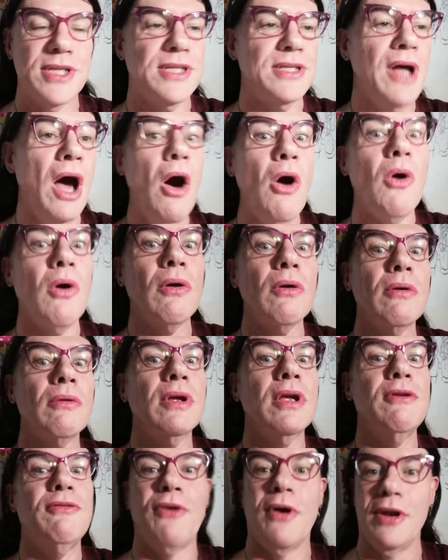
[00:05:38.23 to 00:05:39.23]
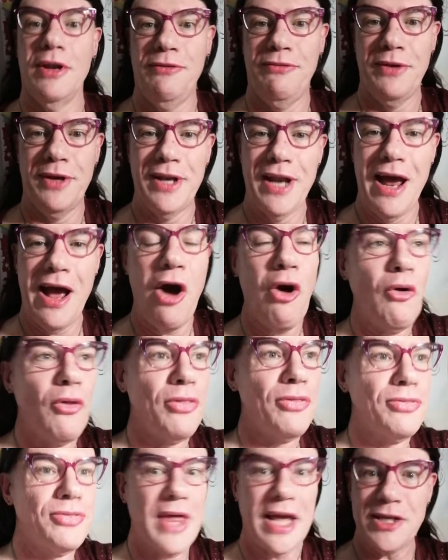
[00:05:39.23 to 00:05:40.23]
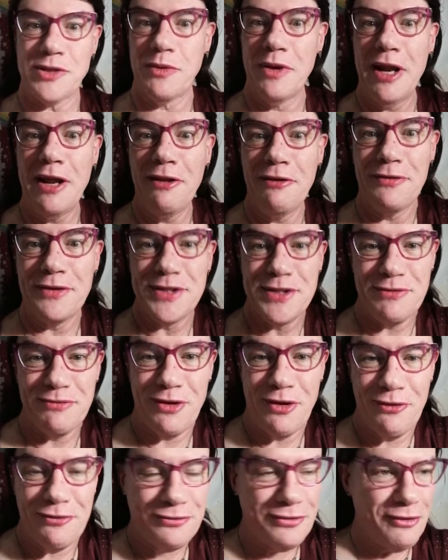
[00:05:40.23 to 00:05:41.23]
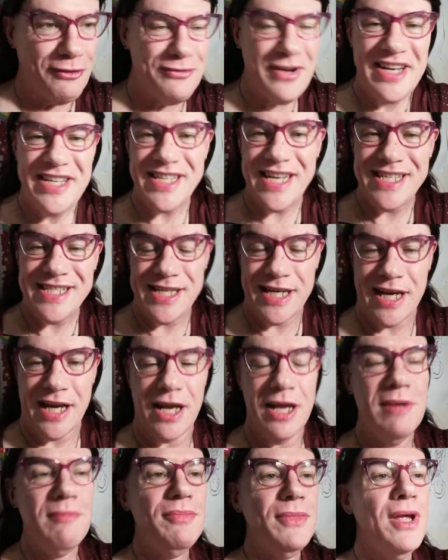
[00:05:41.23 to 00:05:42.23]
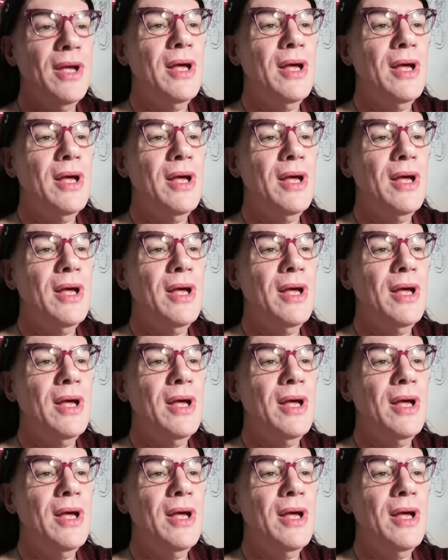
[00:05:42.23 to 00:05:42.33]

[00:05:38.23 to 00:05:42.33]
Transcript: He says, oh, he finally figured out, oh, that's what elephants evolved for. Fantastic.